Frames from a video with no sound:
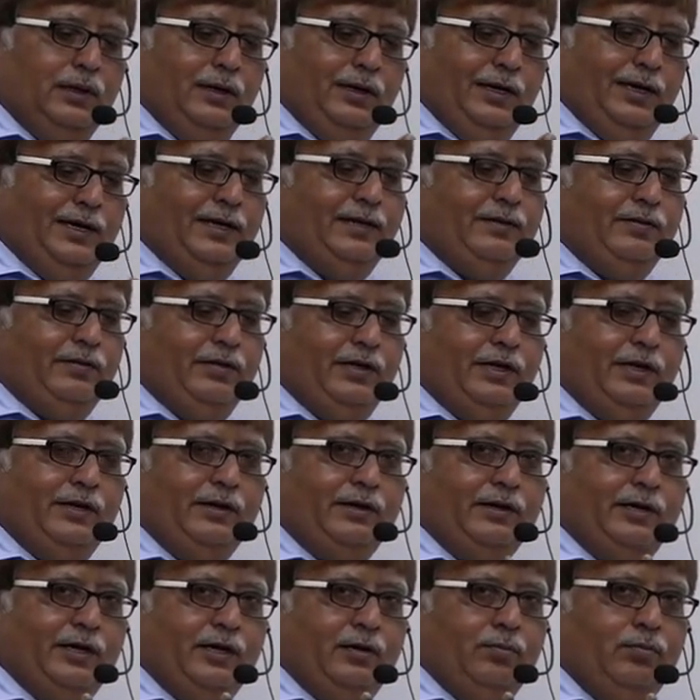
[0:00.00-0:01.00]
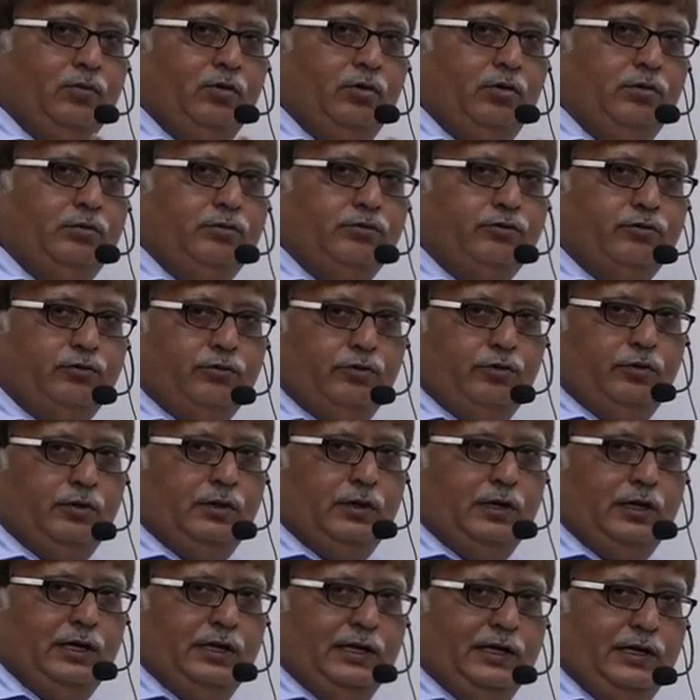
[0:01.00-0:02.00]
at that time also
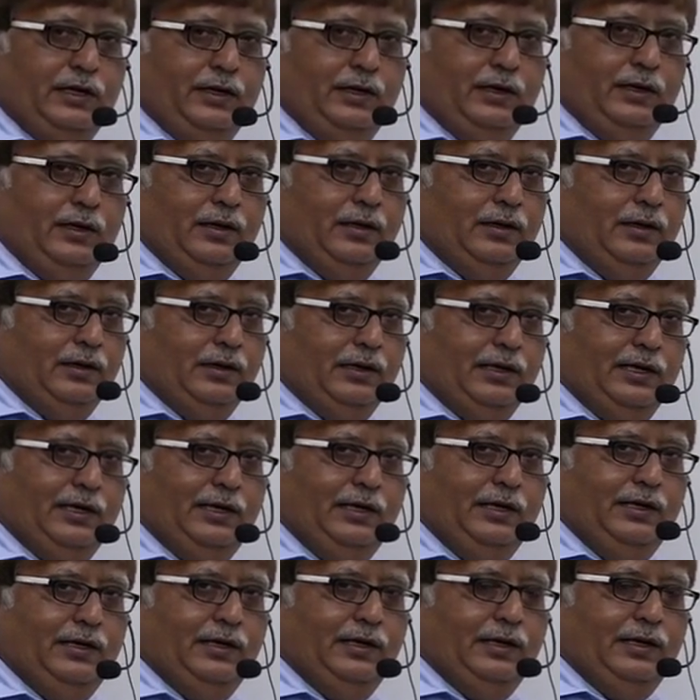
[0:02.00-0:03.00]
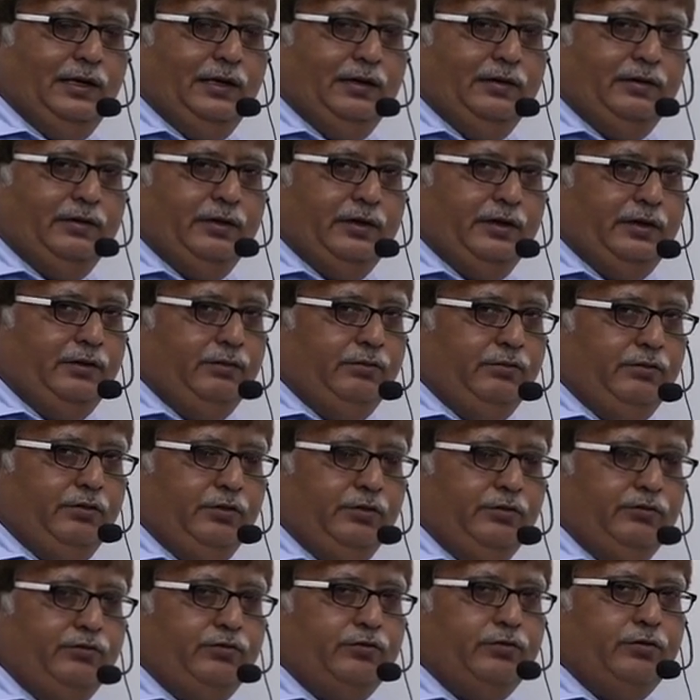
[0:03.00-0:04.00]
I highlighted
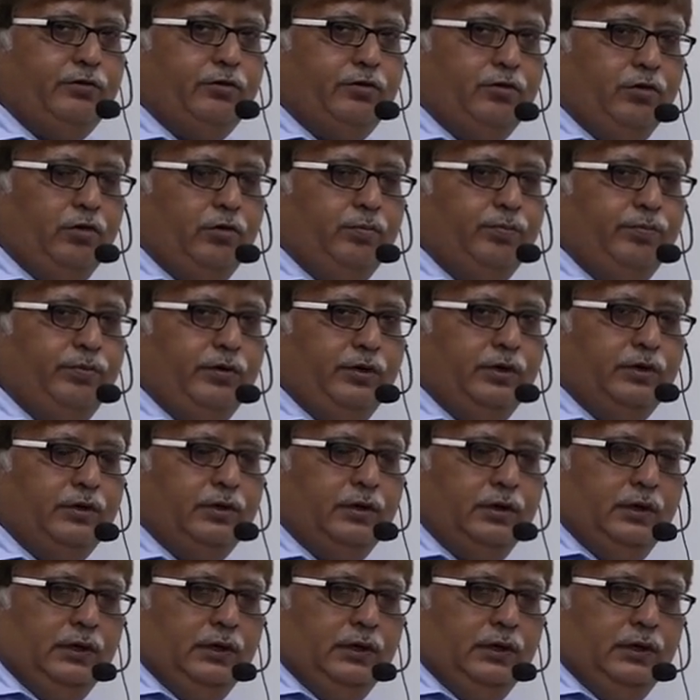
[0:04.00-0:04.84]
this topic,